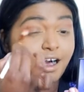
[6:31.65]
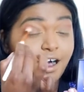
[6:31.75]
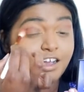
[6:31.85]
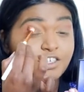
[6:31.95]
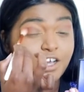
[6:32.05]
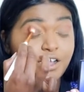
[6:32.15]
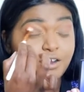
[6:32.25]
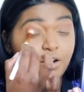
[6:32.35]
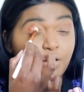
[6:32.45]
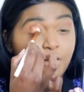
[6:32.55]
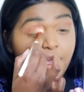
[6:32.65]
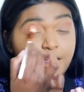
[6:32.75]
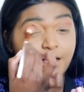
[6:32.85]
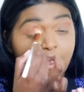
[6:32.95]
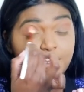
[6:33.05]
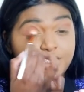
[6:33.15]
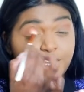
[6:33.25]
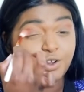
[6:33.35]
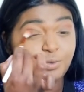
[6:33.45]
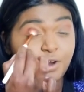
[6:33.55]
eyeshadow and
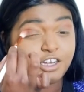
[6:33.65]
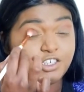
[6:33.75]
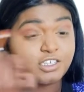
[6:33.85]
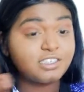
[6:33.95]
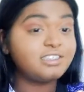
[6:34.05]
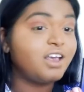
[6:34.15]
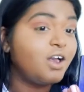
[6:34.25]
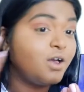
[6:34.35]
eyeshadow brushes,